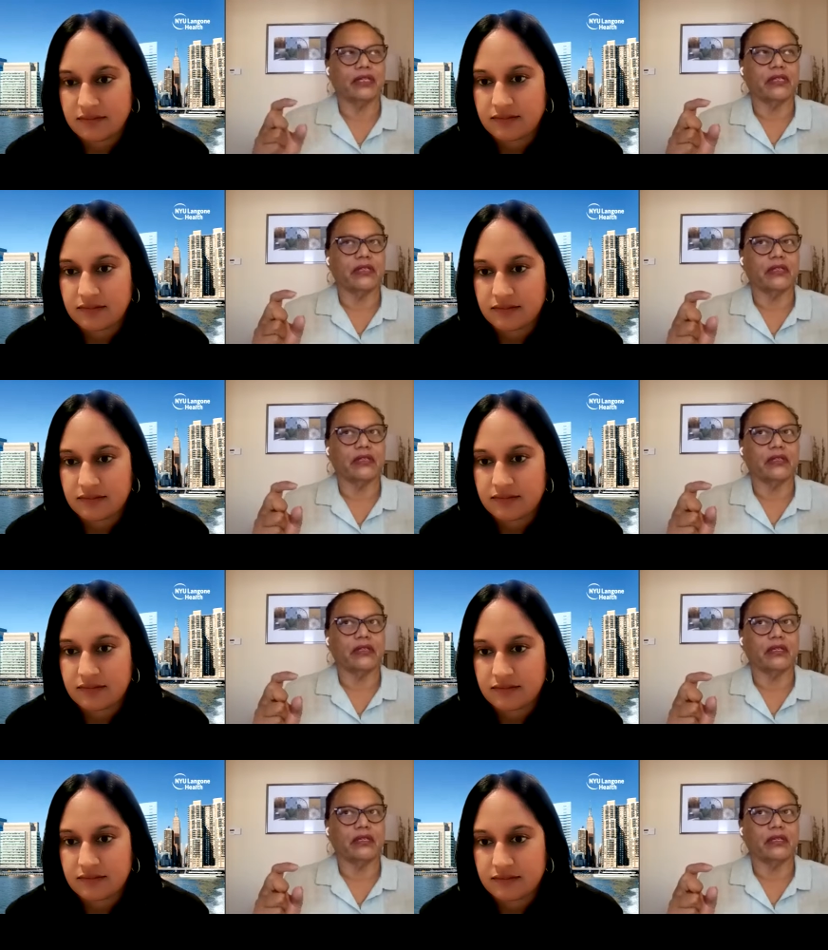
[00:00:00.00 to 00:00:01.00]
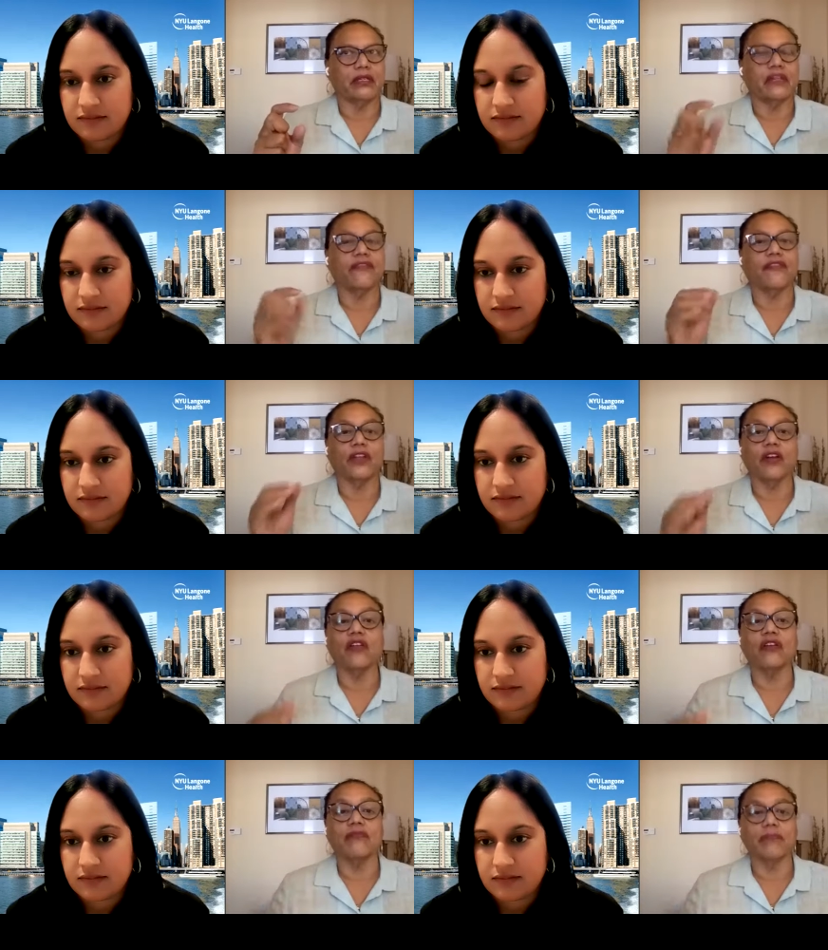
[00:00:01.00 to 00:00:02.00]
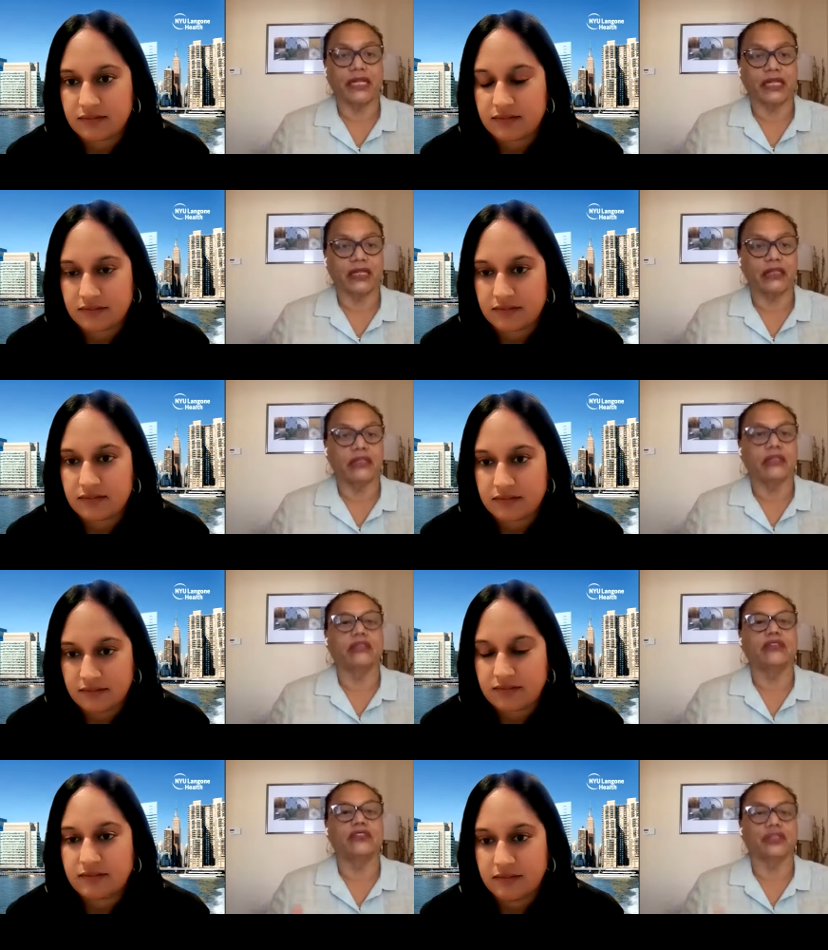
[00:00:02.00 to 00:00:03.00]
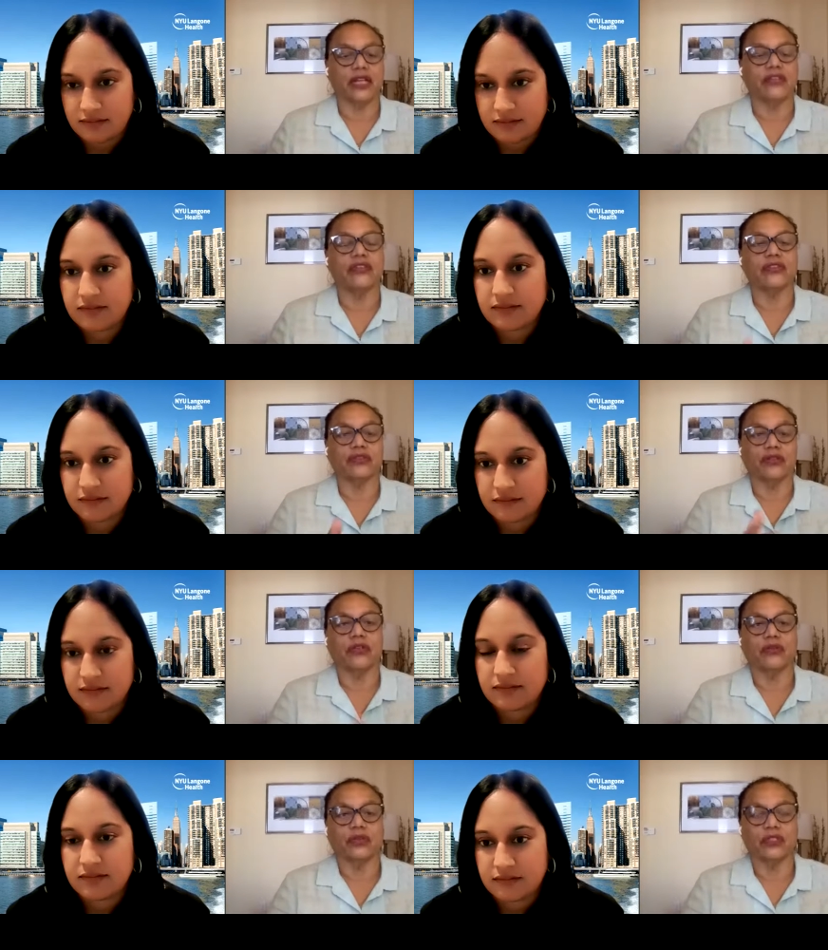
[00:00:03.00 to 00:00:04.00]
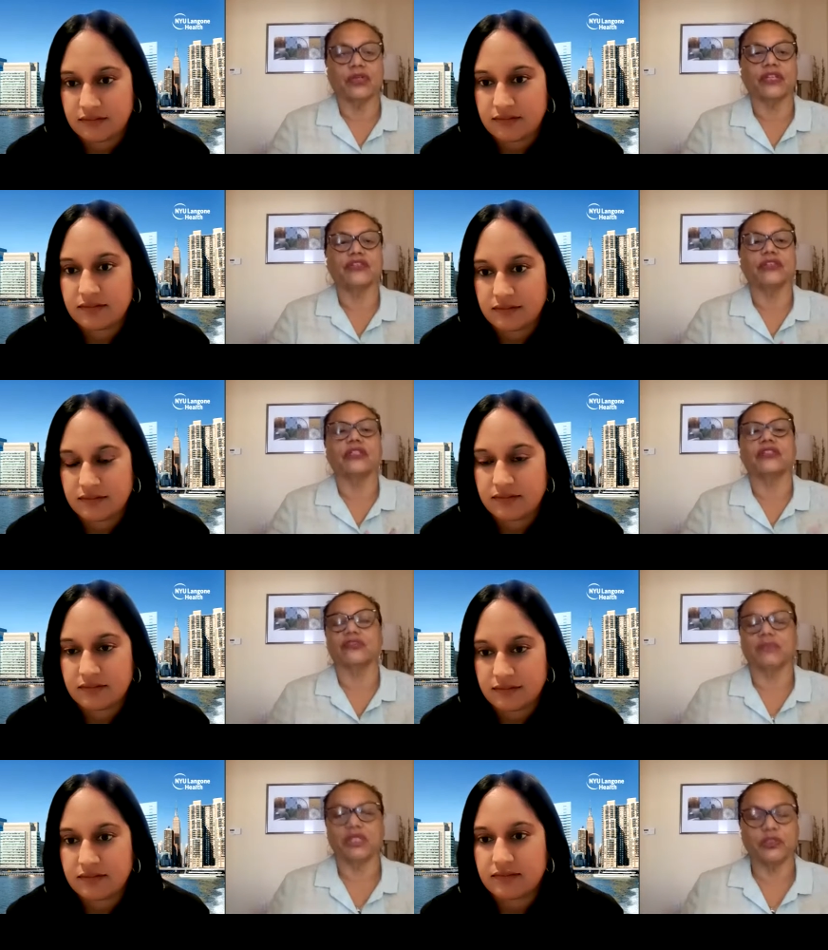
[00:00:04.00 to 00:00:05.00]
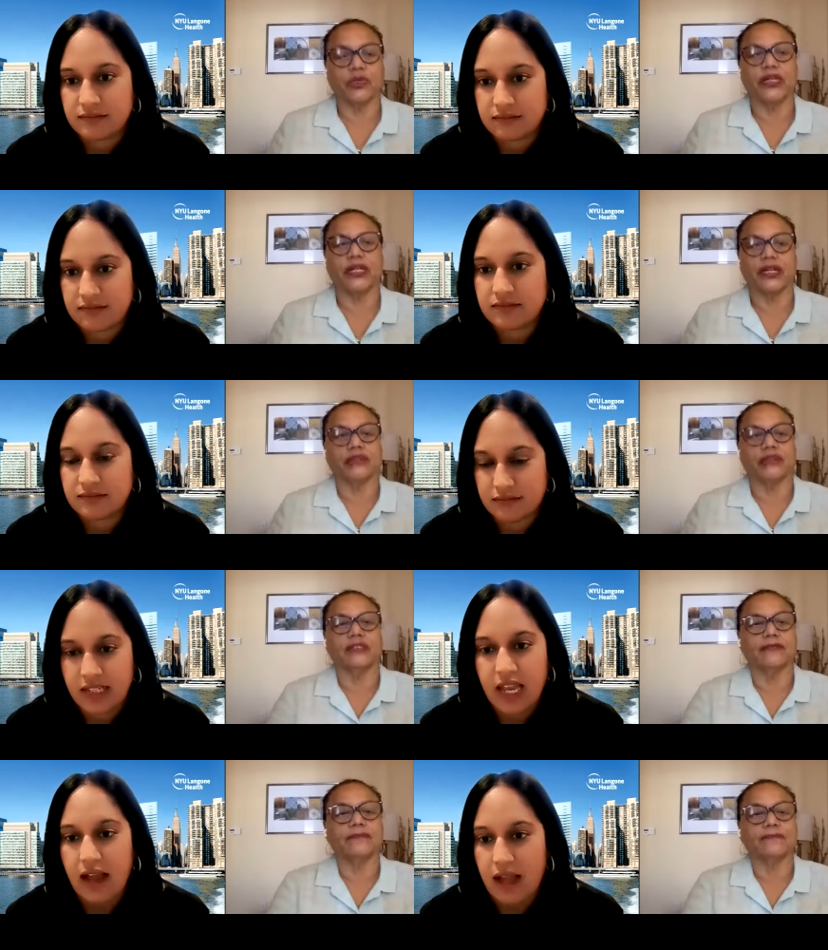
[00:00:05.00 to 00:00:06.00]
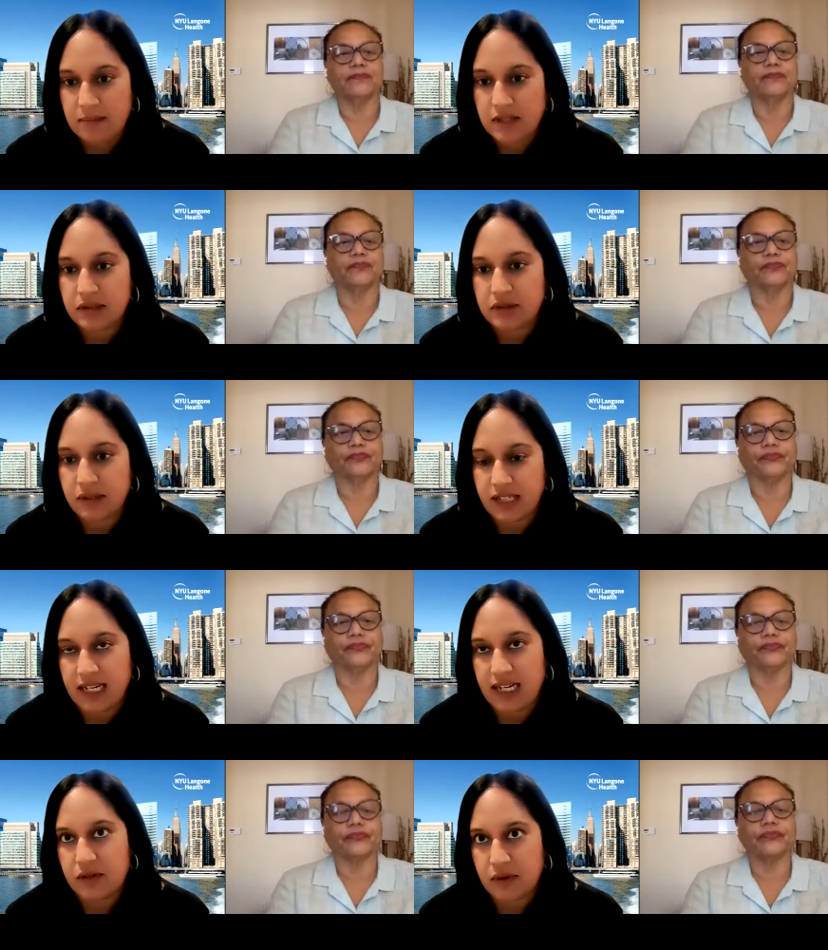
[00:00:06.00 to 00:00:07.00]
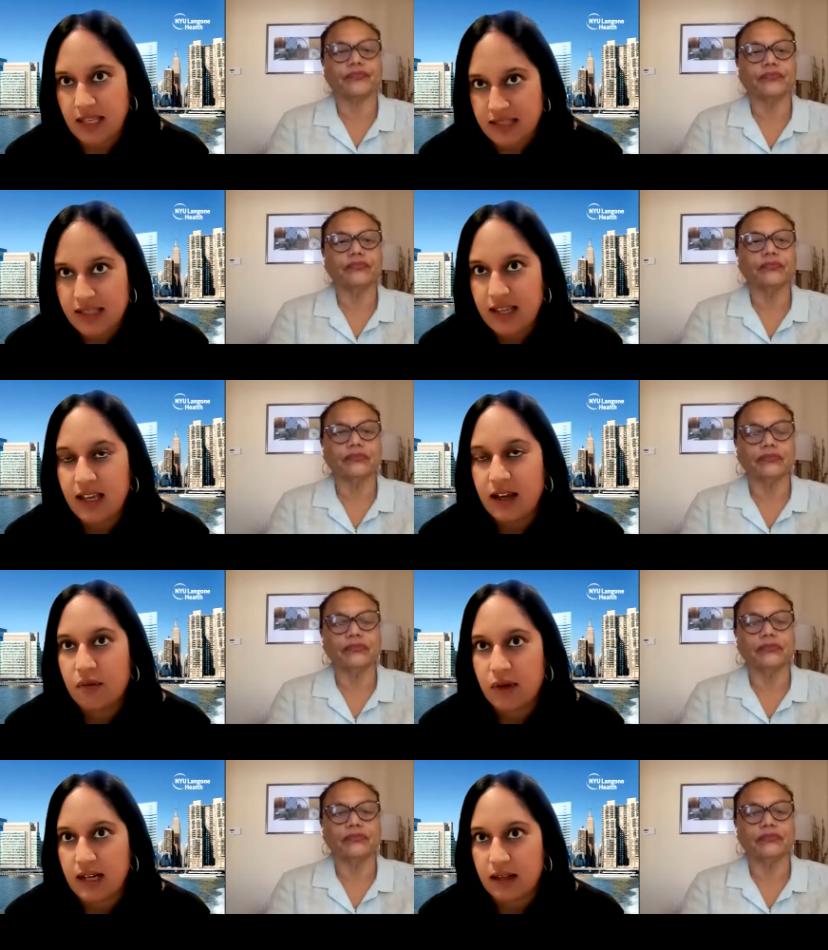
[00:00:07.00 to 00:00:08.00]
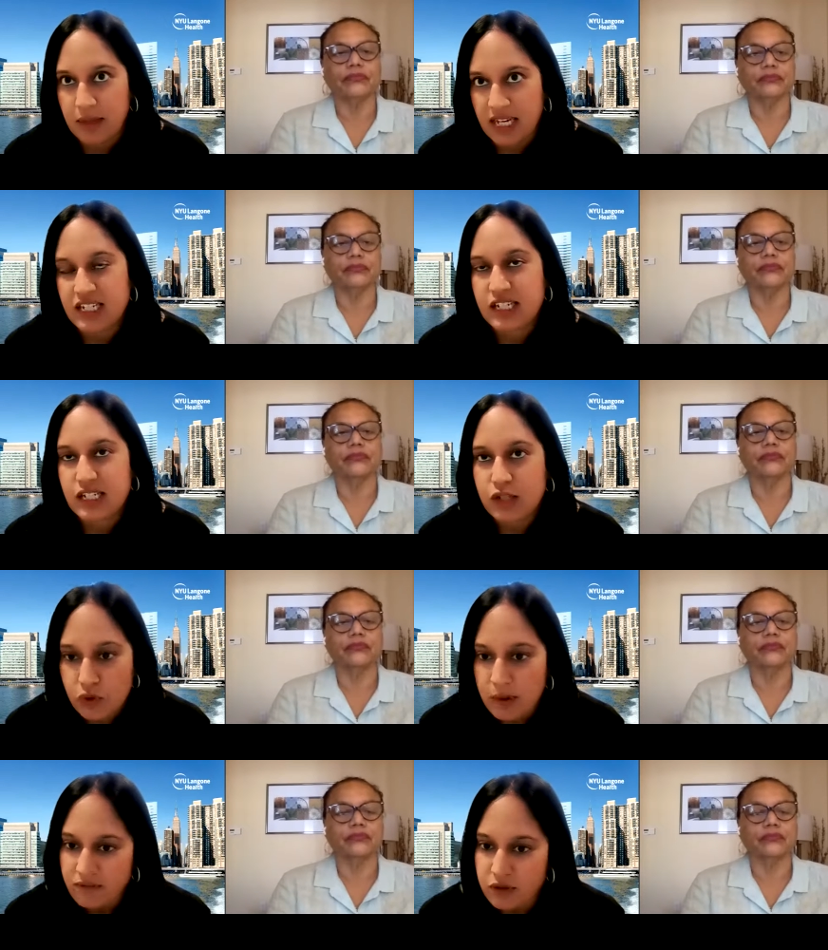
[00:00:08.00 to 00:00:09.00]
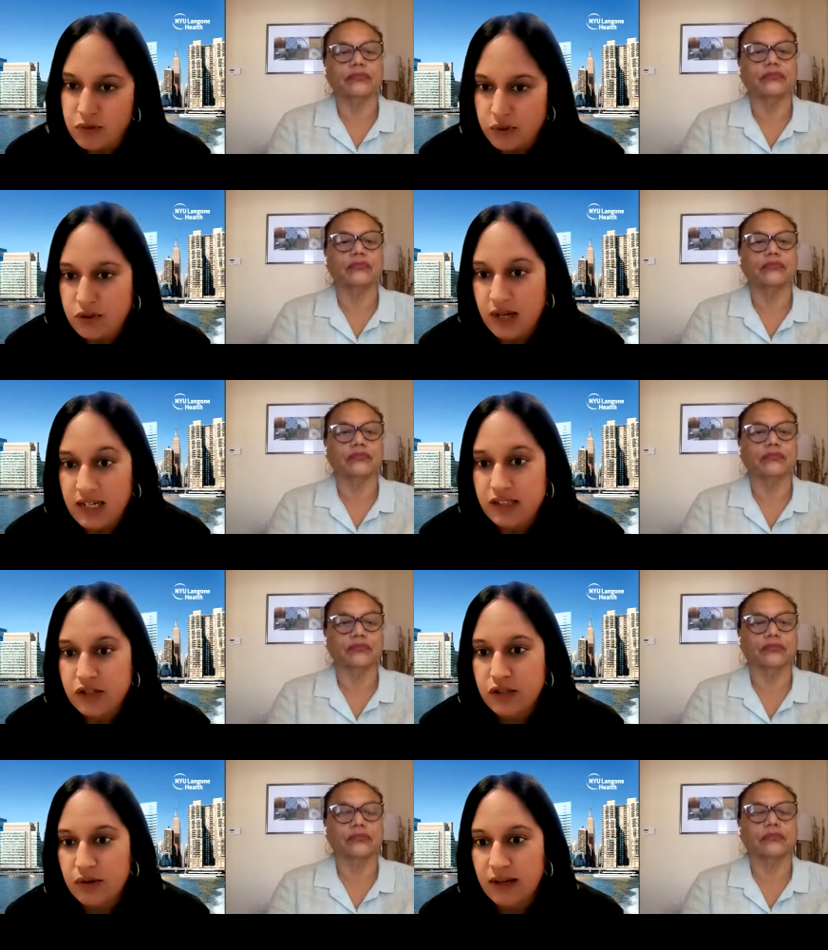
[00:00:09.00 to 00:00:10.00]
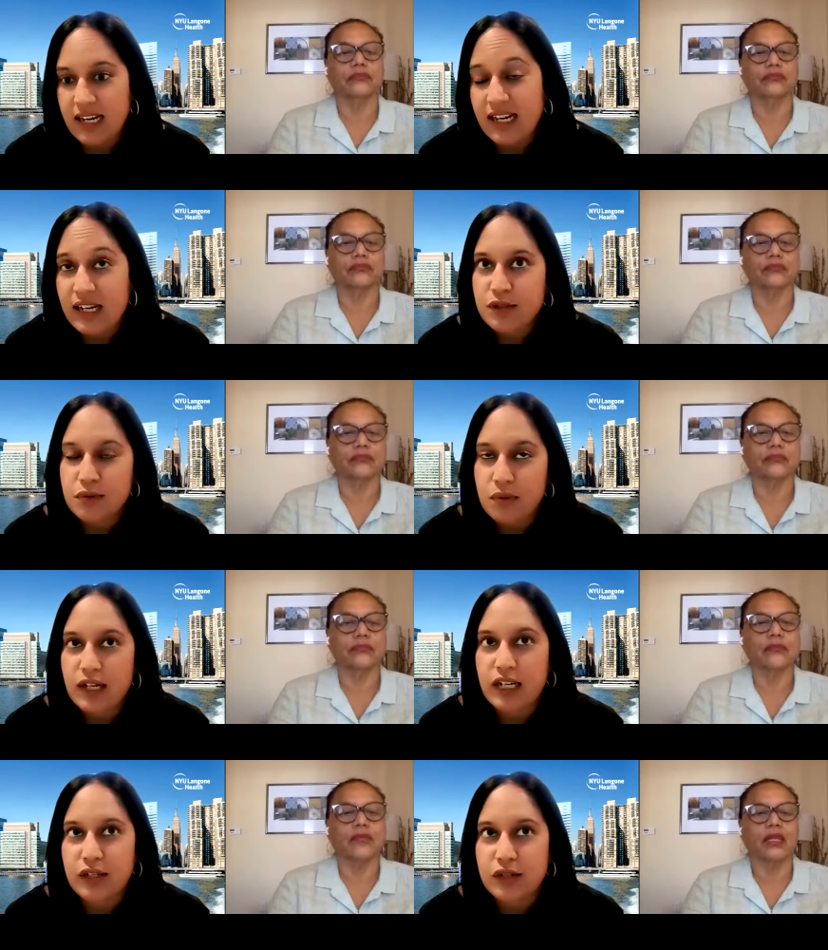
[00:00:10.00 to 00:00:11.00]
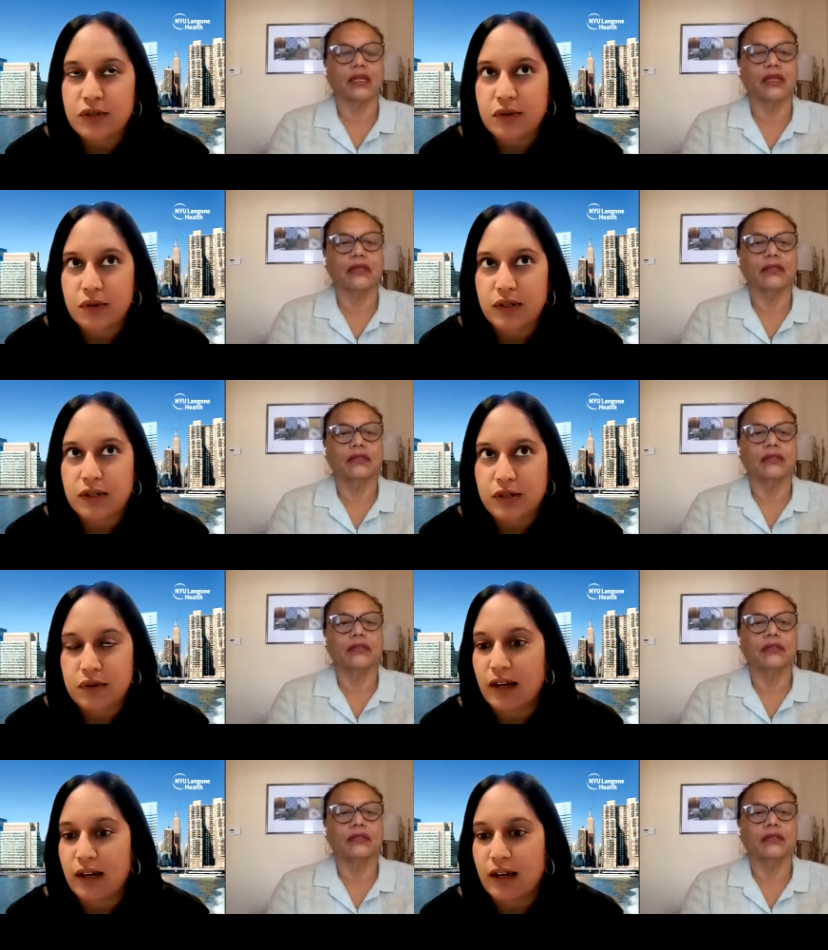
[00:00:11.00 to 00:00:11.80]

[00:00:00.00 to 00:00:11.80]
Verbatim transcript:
Speaker 1: the the, uh, the flow of money mm-hmm. should not just go in one direction it should be spread out
Speaker 2: yeah absolutely and i know that's what uh, many district efforts we're trying to do and, and i do want to underscore too